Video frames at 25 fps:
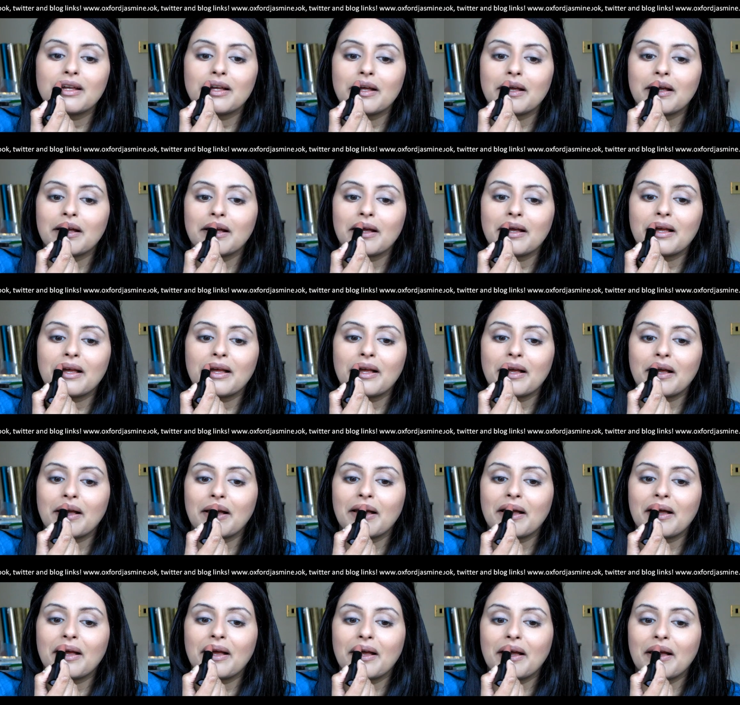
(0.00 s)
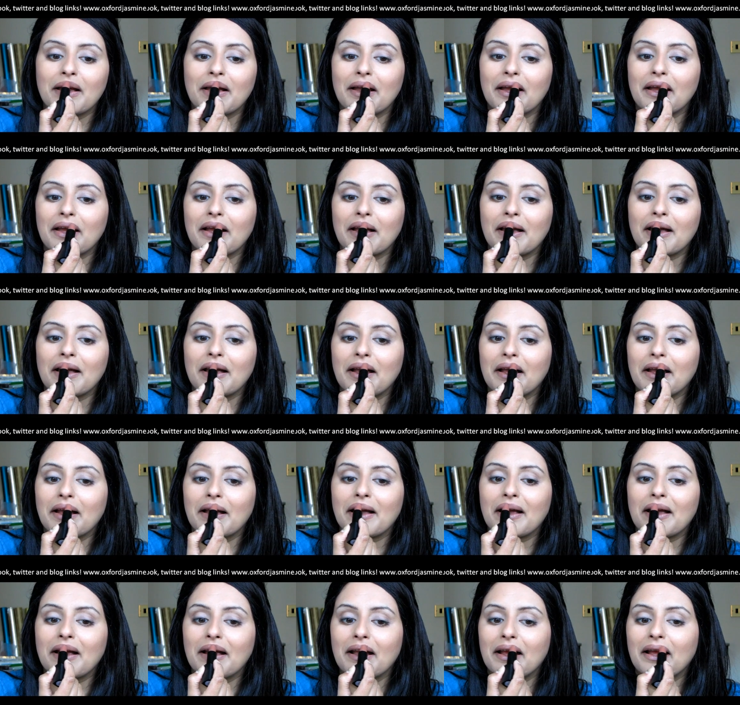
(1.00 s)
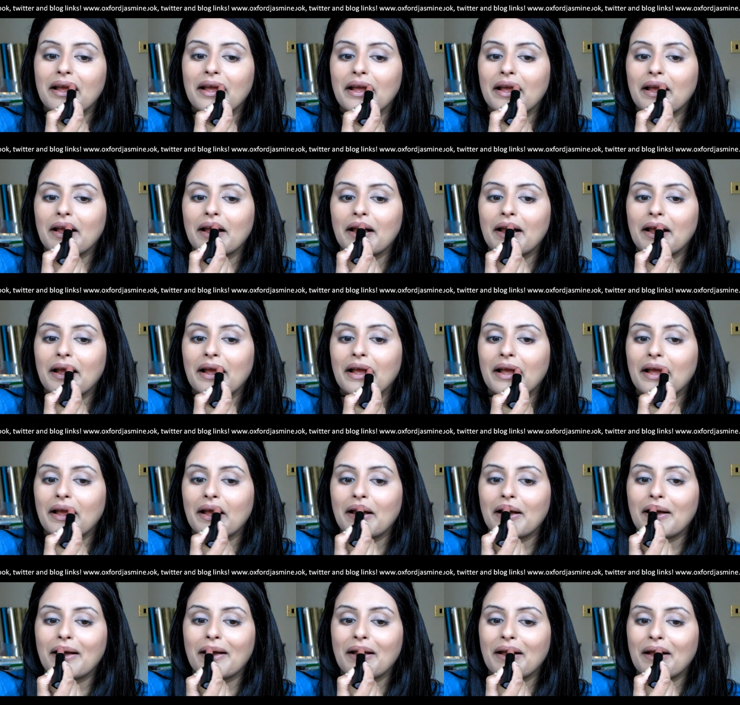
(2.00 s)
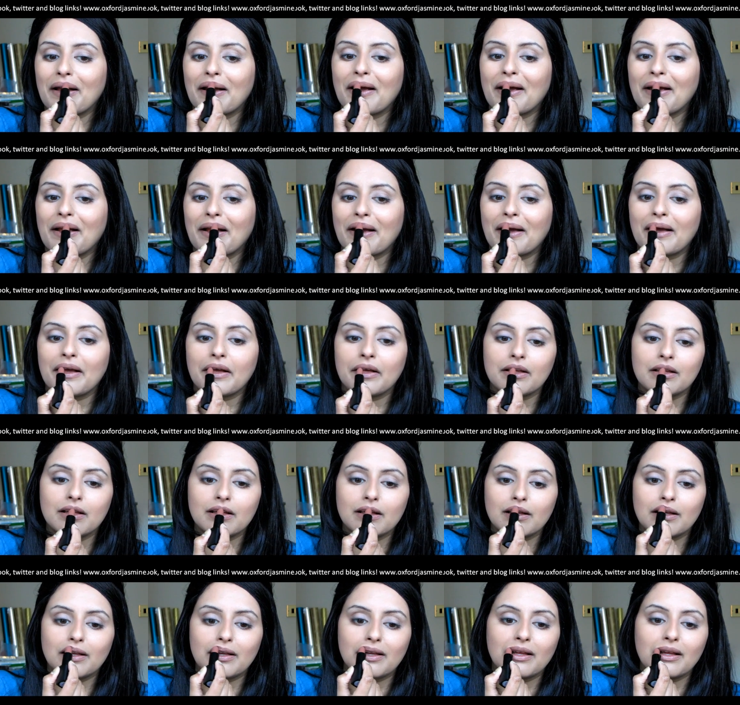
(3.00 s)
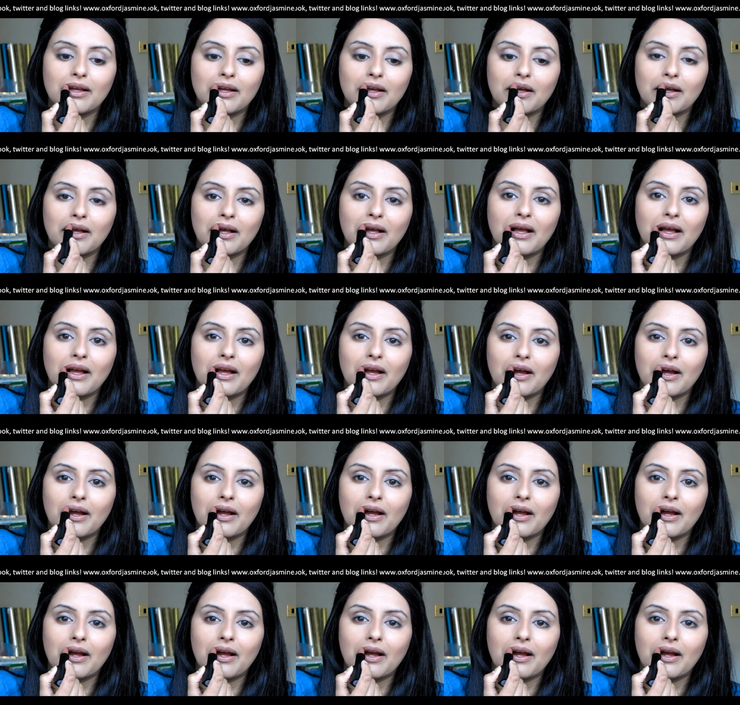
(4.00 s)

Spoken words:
(no one is talking)